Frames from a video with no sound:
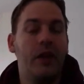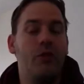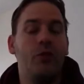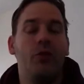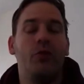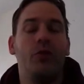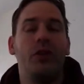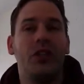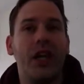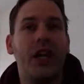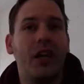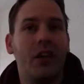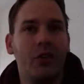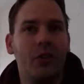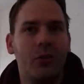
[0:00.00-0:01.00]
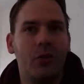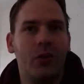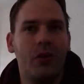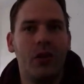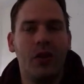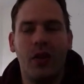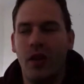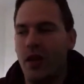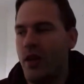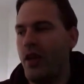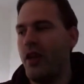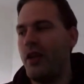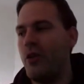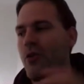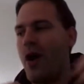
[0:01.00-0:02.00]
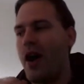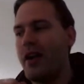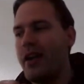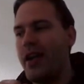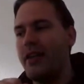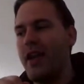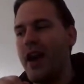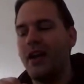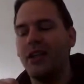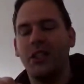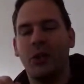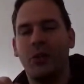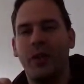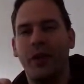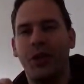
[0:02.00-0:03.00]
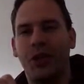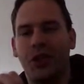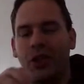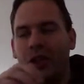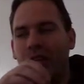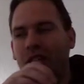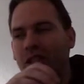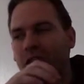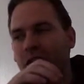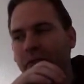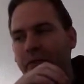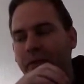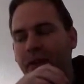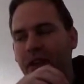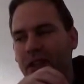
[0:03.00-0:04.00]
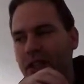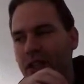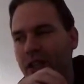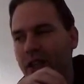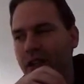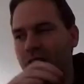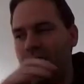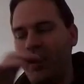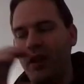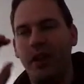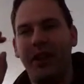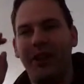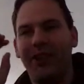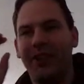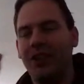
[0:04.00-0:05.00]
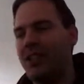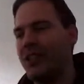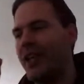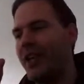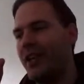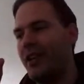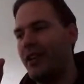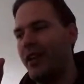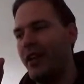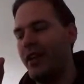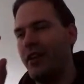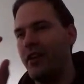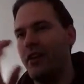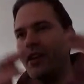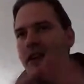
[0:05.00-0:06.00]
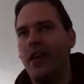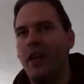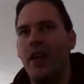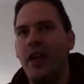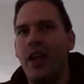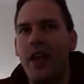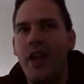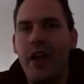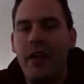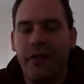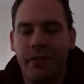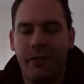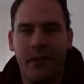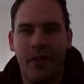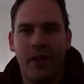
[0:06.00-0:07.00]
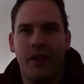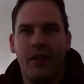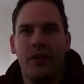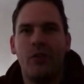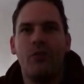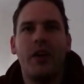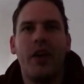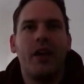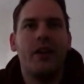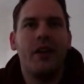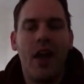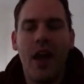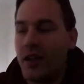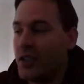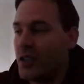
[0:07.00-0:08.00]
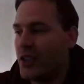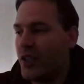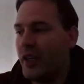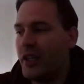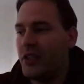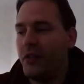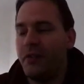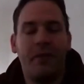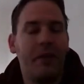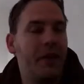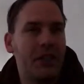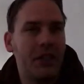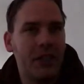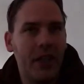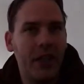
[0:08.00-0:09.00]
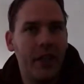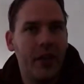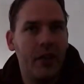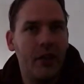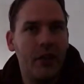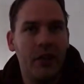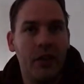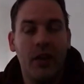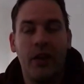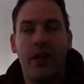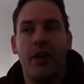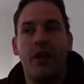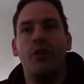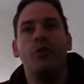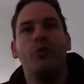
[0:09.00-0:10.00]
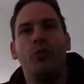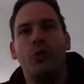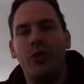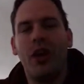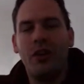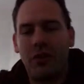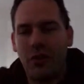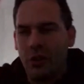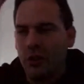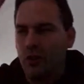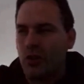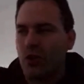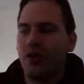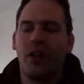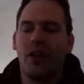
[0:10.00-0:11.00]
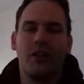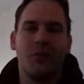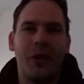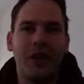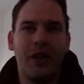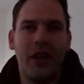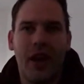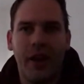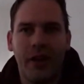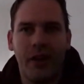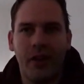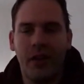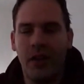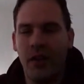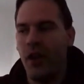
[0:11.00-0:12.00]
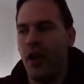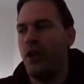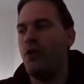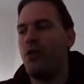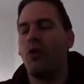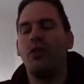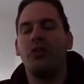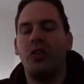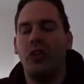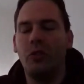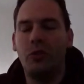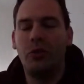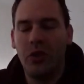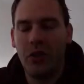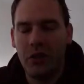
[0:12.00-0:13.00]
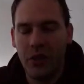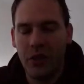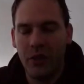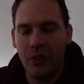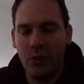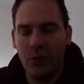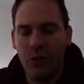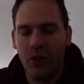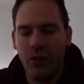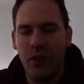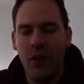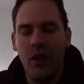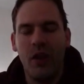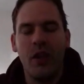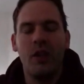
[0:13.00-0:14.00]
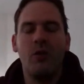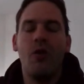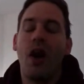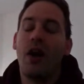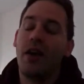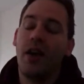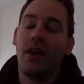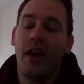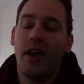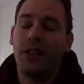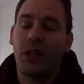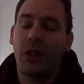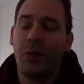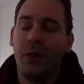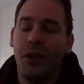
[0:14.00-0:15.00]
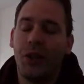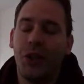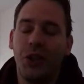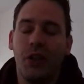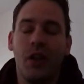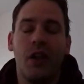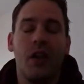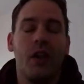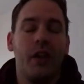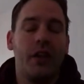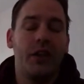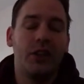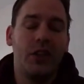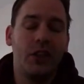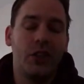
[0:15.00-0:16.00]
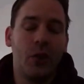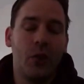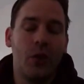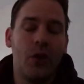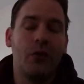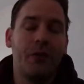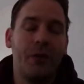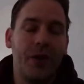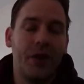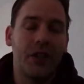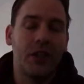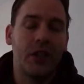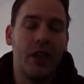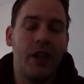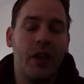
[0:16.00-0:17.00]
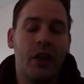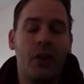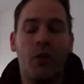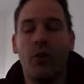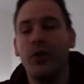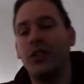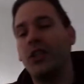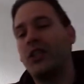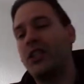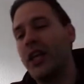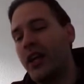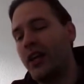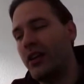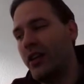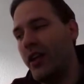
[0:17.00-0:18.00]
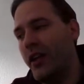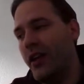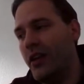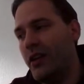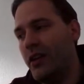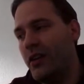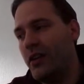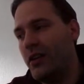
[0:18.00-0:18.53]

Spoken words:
Then you do the second neuron. You again ask the question, is it the first layer? Is it the second layer? If you get the answer, it's the first layer, you do not draw that red line. You continue to the third neuron. You again ask the question, is this neuron first layer or is it second layer?